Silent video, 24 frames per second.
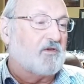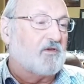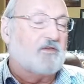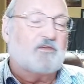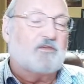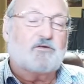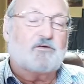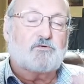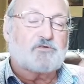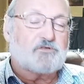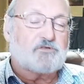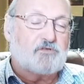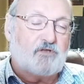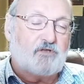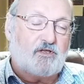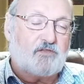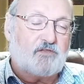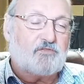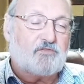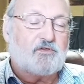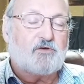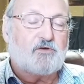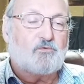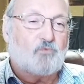There is
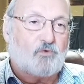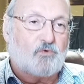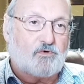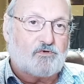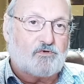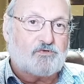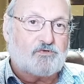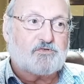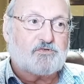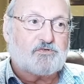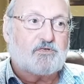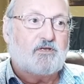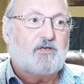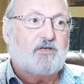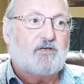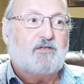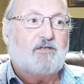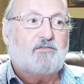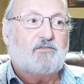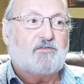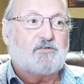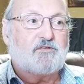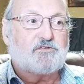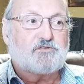nothing worse
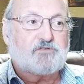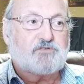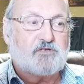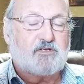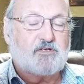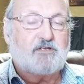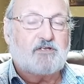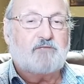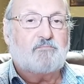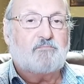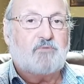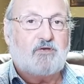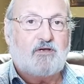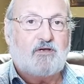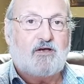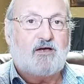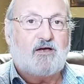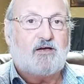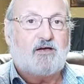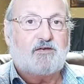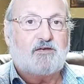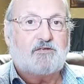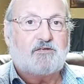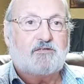than sitting
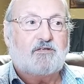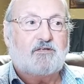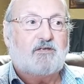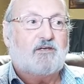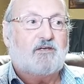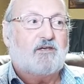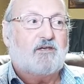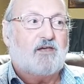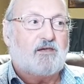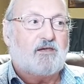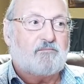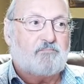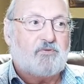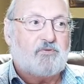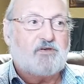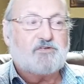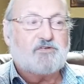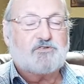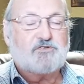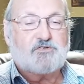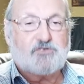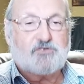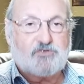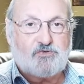behind a
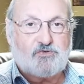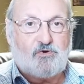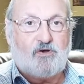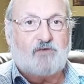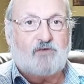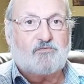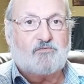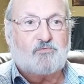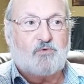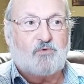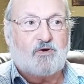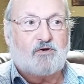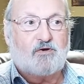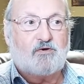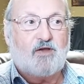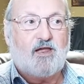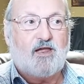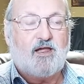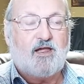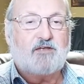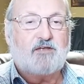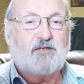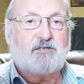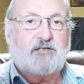piece of software
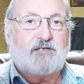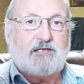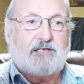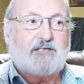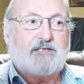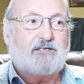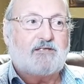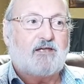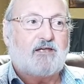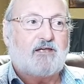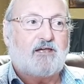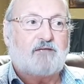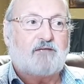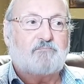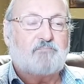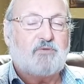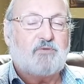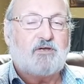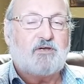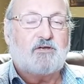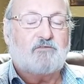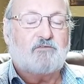and being